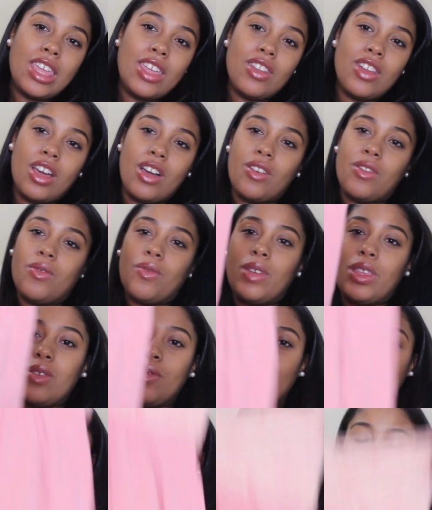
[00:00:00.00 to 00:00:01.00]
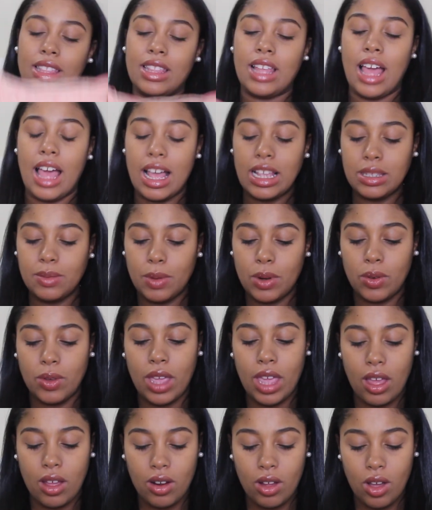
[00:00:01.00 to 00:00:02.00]
You know, when you want to take the hospital
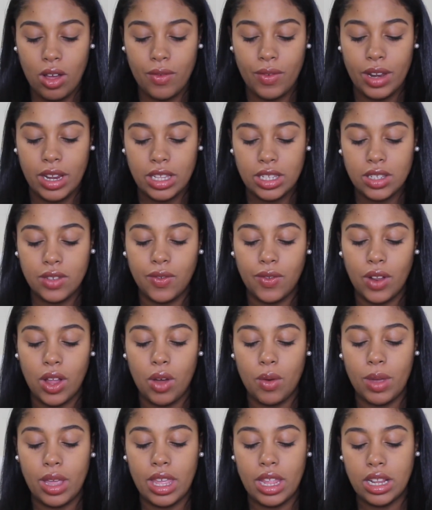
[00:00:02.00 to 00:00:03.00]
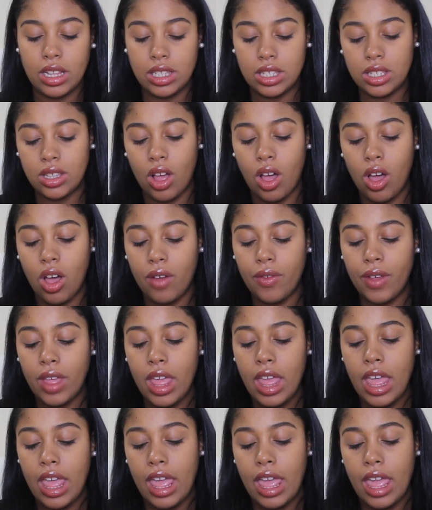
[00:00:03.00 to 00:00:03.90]
gown off, and it's flowy and it's soft,